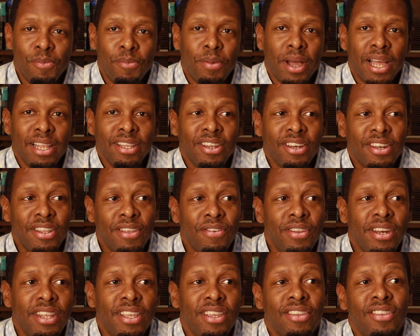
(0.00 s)

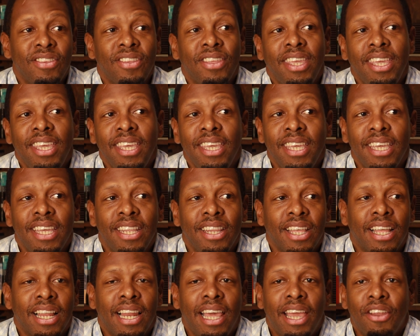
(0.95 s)
Positivity is key in
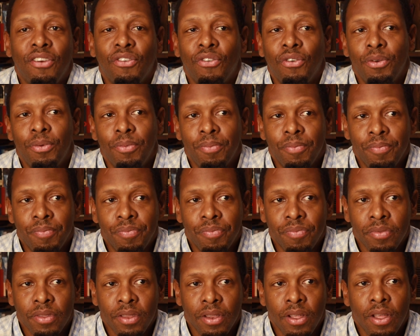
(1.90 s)
the classroom.
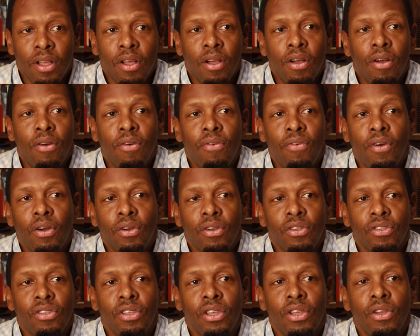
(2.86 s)

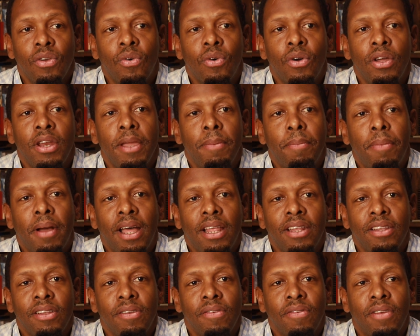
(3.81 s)
Focusing on a
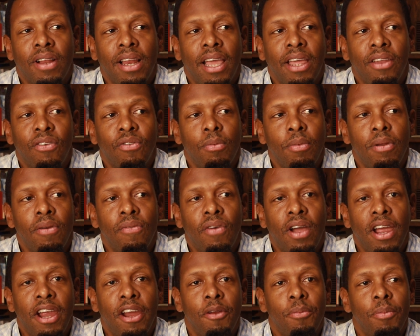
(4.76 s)
positive classroom
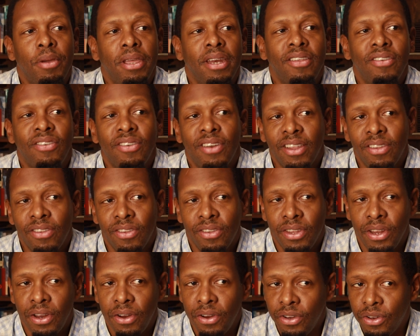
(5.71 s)
environment is
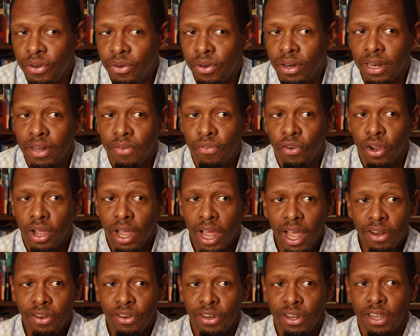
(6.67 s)
necessary to deliver
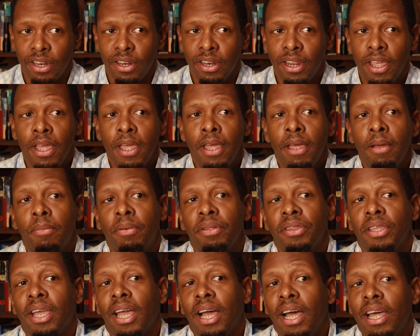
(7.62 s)
content, but
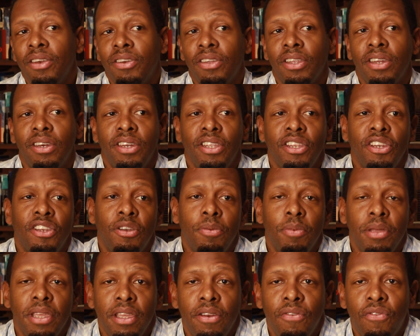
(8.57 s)
the content needs to
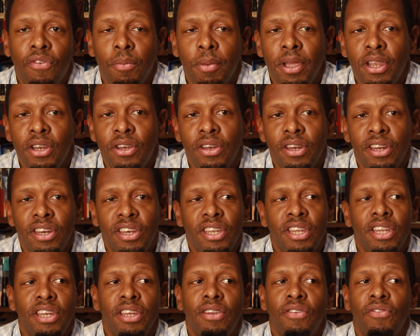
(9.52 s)
be information
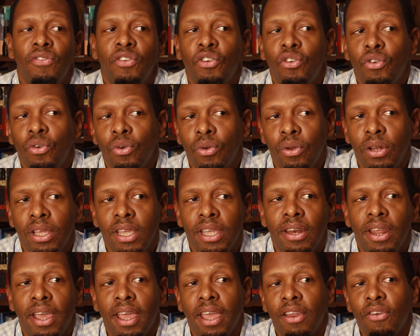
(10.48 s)
intensive to truly
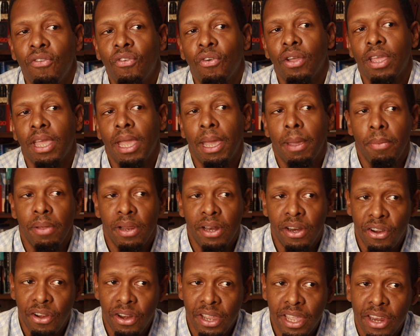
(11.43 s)
enhance
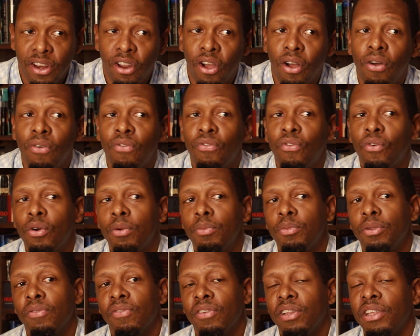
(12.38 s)
vocabulary and all
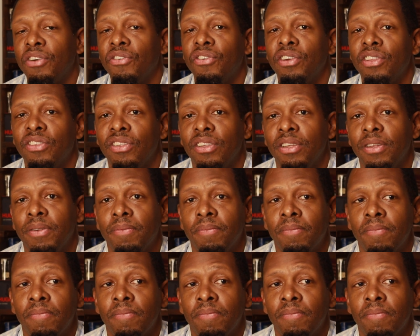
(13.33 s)
forms of literacy.